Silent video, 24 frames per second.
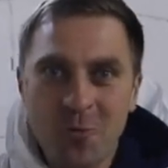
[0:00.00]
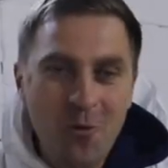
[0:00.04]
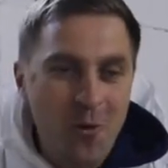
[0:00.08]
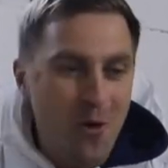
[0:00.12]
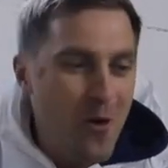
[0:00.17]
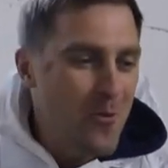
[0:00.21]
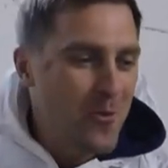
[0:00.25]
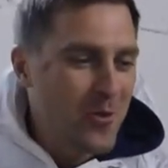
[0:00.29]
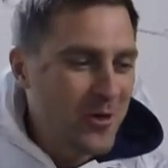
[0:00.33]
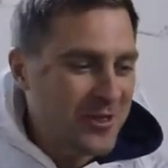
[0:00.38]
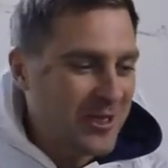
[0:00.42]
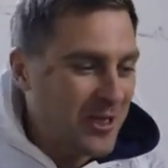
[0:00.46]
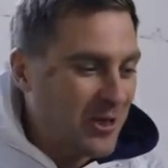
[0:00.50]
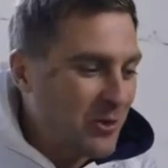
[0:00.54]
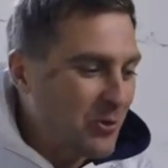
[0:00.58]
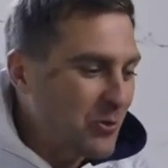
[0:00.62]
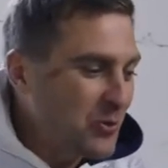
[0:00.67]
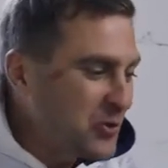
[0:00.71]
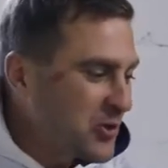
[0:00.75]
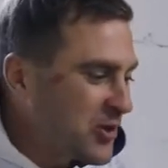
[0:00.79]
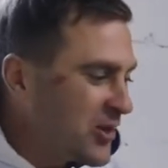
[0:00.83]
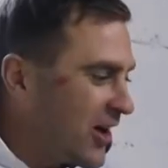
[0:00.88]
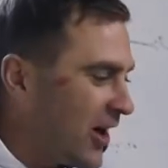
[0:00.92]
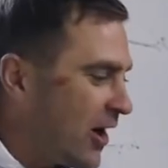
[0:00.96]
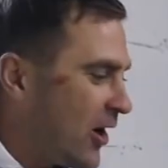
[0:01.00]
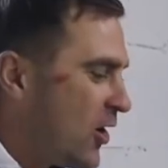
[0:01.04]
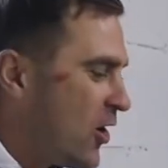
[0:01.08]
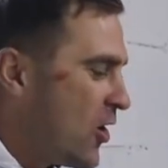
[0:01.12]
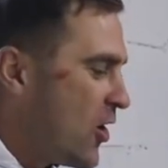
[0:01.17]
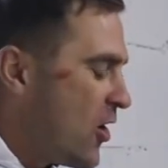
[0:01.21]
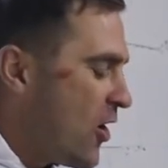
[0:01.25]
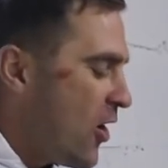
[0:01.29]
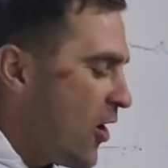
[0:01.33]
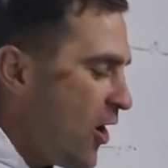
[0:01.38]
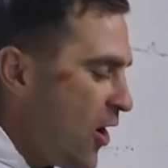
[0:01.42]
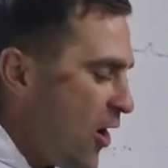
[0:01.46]
for sure!
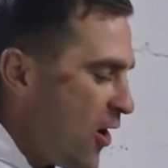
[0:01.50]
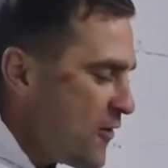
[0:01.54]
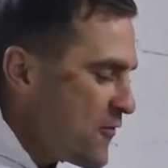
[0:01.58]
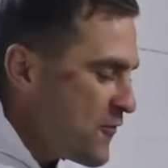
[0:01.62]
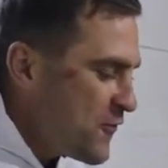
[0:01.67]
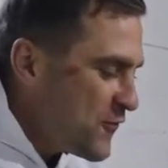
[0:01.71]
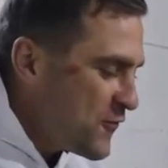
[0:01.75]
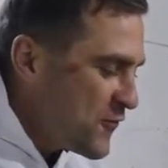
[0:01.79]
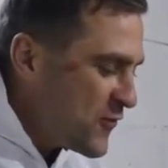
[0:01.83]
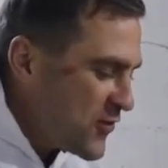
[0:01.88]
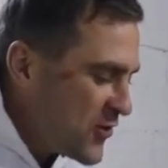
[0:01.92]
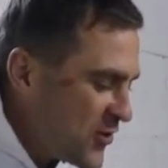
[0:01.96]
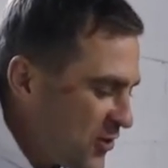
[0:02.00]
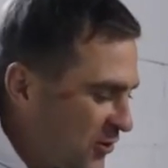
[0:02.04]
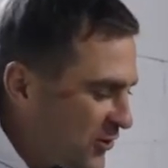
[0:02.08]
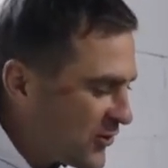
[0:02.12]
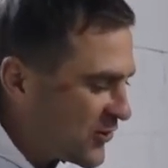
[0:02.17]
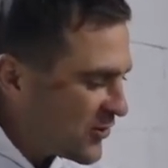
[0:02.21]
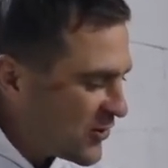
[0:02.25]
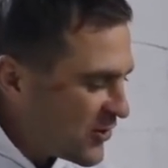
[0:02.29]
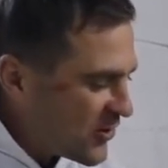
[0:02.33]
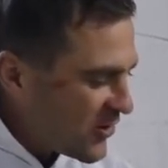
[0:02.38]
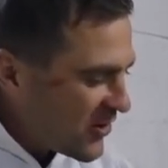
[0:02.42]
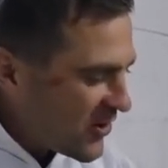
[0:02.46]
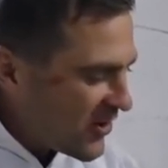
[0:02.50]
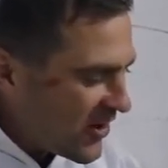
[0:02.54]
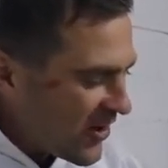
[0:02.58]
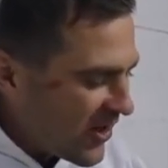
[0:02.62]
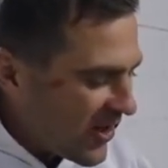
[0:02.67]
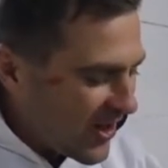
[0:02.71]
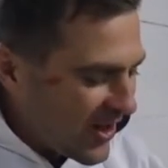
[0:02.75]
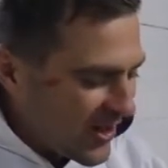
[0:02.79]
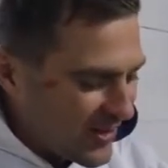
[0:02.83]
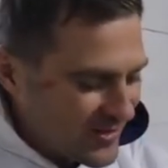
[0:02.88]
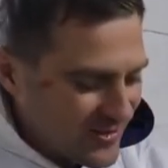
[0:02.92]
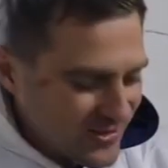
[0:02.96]
It looks so
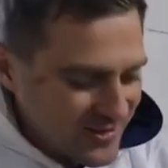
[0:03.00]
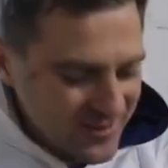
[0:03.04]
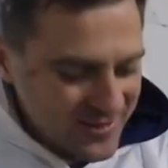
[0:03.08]
cool!